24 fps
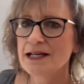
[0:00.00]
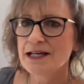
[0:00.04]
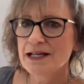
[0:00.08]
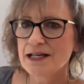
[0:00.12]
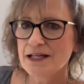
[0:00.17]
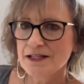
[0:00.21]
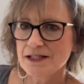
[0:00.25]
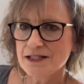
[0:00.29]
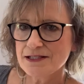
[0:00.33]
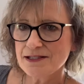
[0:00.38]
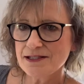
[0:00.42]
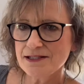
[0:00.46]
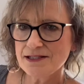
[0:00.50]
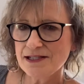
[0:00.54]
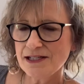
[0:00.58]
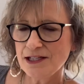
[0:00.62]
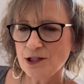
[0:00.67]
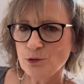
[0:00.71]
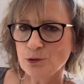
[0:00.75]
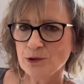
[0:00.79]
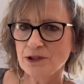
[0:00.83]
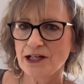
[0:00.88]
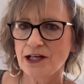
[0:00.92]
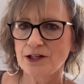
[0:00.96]
This is an
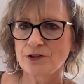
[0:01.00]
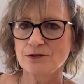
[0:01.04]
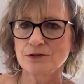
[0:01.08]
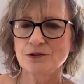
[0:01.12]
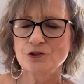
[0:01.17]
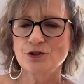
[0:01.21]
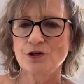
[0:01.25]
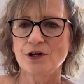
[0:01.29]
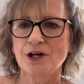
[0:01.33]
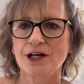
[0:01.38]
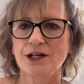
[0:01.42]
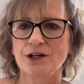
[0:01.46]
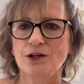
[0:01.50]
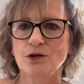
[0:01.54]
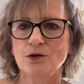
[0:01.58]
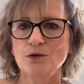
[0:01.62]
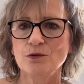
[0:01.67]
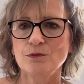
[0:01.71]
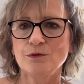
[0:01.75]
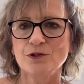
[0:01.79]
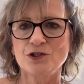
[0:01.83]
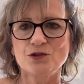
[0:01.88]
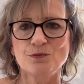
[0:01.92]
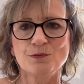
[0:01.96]
equilateral triangle,
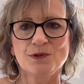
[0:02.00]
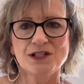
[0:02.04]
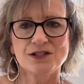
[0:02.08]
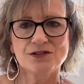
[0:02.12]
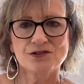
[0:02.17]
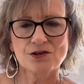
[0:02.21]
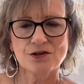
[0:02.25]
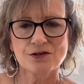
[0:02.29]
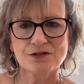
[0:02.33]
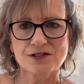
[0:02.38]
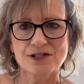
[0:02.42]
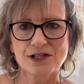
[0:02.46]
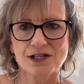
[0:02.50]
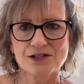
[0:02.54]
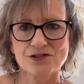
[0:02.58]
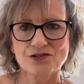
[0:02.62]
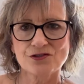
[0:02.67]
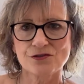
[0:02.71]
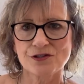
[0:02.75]
which means all sides are